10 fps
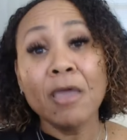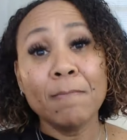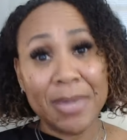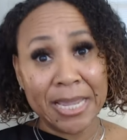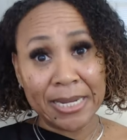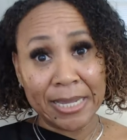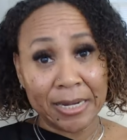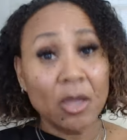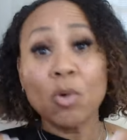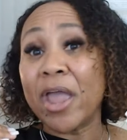
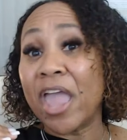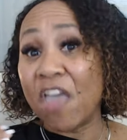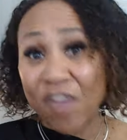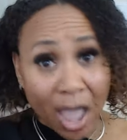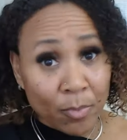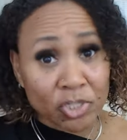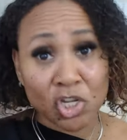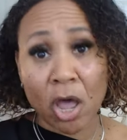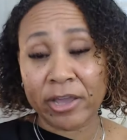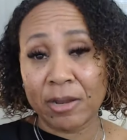Meaning, if I was
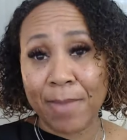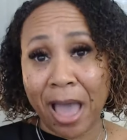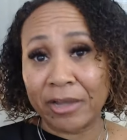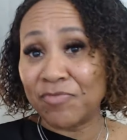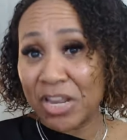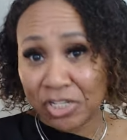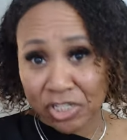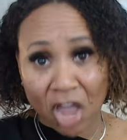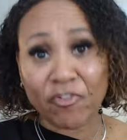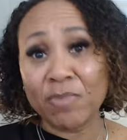talking about it, if they
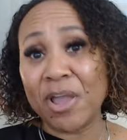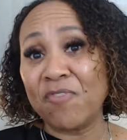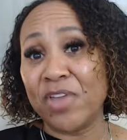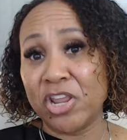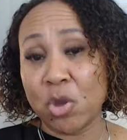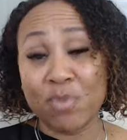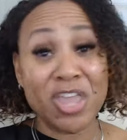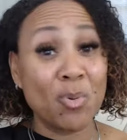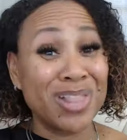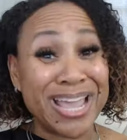discovered my video and
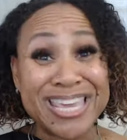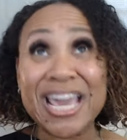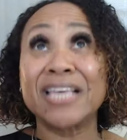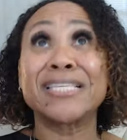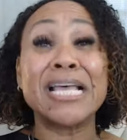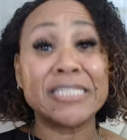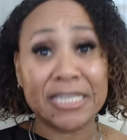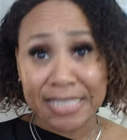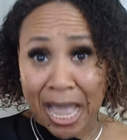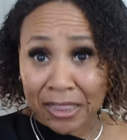they were like, yes, that's
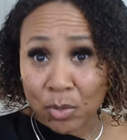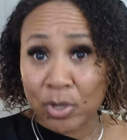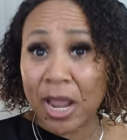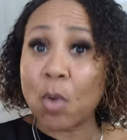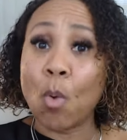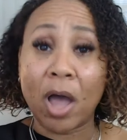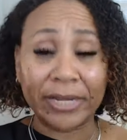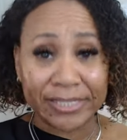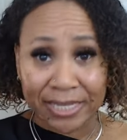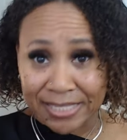exactly what I want.
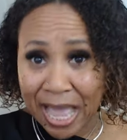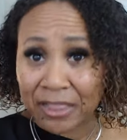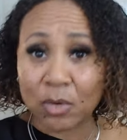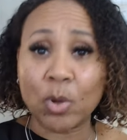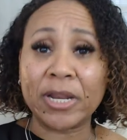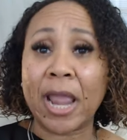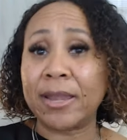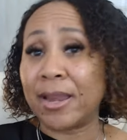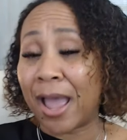It's exactly what I need.